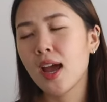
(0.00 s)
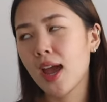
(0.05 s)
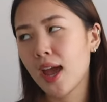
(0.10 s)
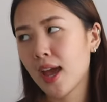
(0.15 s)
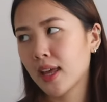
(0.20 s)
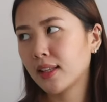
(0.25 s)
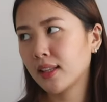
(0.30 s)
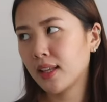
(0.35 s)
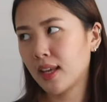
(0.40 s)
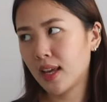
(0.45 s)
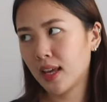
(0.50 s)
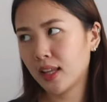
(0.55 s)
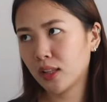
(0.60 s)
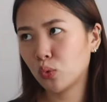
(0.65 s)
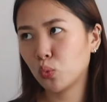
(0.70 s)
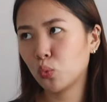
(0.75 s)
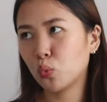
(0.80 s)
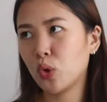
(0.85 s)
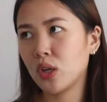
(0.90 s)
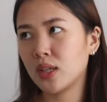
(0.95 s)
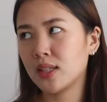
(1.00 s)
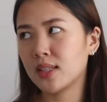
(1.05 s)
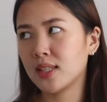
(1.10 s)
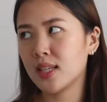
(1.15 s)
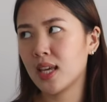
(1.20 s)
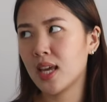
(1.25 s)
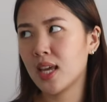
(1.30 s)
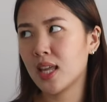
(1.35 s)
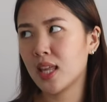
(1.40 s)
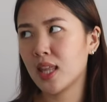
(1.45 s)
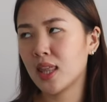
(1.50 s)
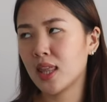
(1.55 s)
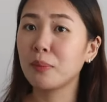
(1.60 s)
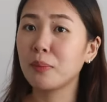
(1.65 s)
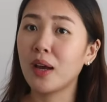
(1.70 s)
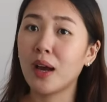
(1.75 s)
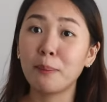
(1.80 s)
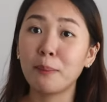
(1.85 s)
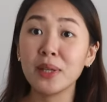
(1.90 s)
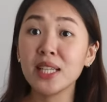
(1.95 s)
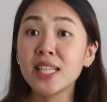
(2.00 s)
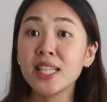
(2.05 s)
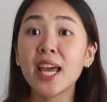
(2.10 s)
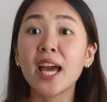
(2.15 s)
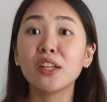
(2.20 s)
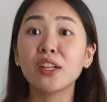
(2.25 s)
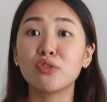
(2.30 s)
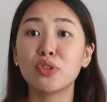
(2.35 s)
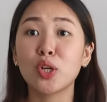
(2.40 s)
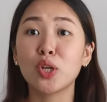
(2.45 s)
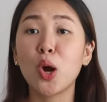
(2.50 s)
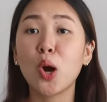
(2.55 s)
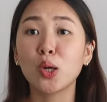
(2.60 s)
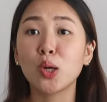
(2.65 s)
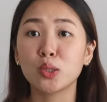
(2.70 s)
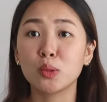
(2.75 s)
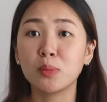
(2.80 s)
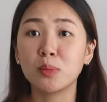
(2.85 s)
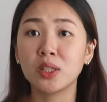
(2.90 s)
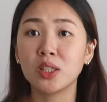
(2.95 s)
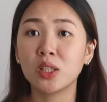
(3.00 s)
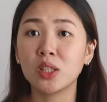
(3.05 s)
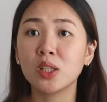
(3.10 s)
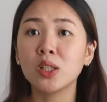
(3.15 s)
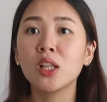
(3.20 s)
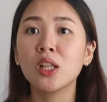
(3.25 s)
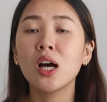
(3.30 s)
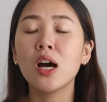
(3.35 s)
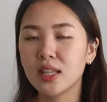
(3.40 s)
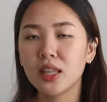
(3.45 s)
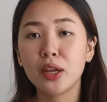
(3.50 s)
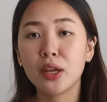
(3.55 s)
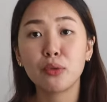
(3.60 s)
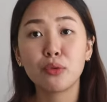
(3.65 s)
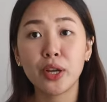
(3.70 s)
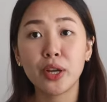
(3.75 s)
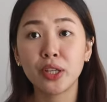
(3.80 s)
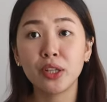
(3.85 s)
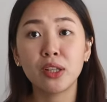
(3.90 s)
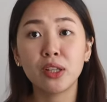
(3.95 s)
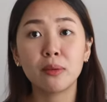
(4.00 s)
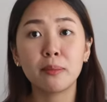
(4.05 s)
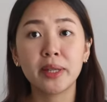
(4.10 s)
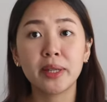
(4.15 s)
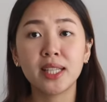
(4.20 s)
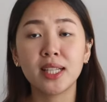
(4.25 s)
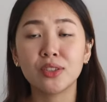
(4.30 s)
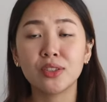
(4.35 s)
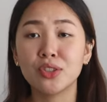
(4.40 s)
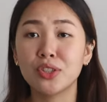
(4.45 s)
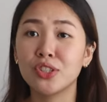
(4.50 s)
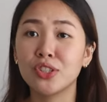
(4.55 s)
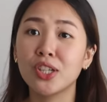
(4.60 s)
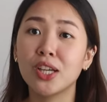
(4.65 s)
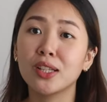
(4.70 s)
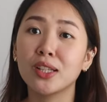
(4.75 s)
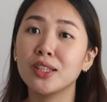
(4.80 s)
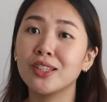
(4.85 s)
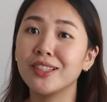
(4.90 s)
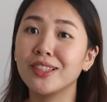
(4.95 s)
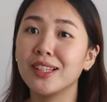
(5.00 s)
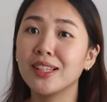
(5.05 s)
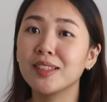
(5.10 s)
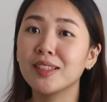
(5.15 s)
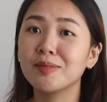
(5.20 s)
and it was in a pediatric hospital, just in their regular medical surgical unit.